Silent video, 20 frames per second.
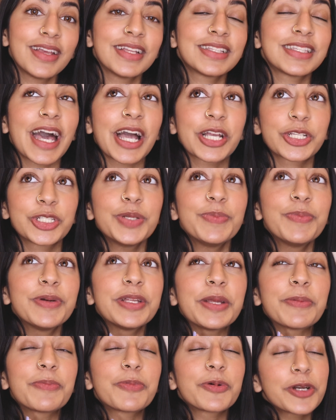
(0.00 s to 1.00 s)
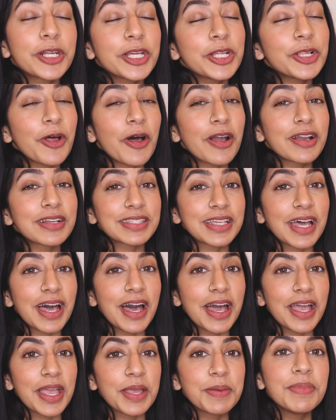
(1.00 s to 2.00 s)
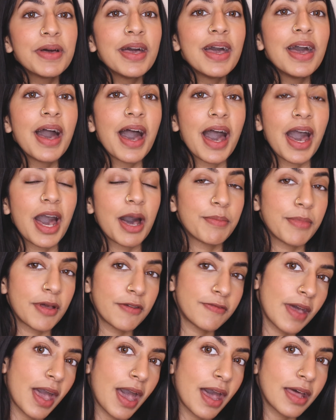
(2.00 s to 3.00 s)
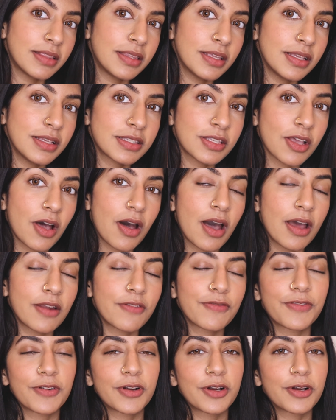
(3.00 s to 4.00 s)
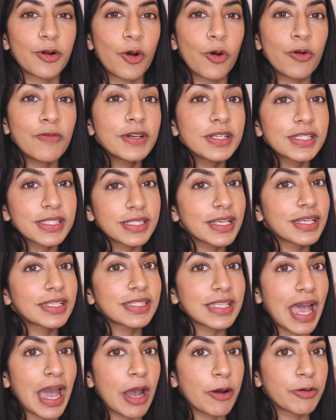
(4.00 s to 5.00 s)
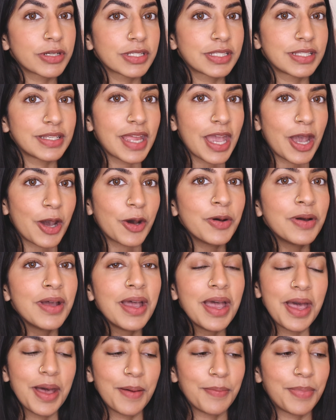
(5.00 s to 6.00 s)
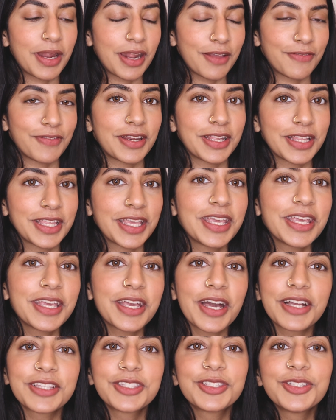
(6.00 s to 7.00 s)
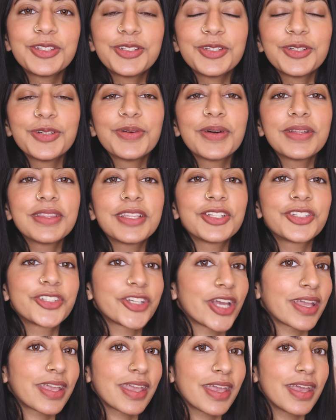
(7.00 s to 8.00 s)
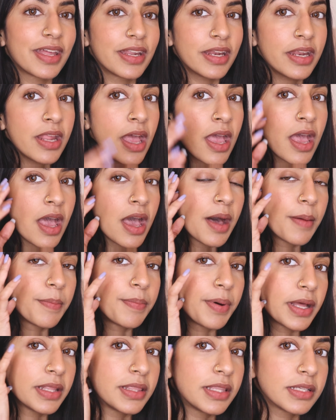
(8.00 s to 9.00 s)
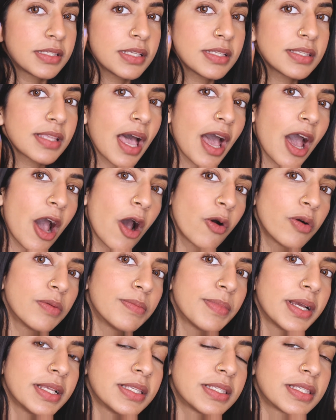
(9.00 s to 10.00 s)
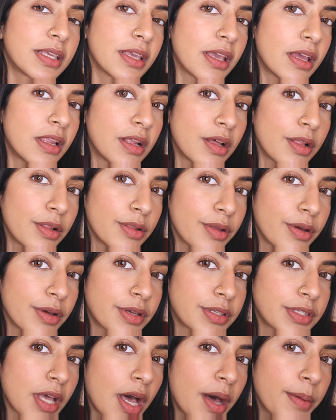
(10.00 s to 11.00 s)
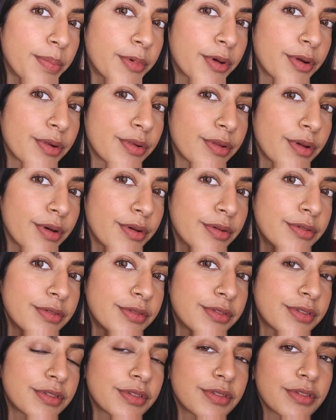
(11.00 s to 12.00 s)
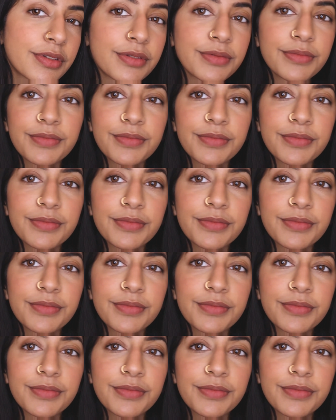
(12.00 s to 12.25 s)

It's actually been a pretty long time. I've had this on for over 6 hours now, but I finally got to do the check-in. But this is how my skin looks up close.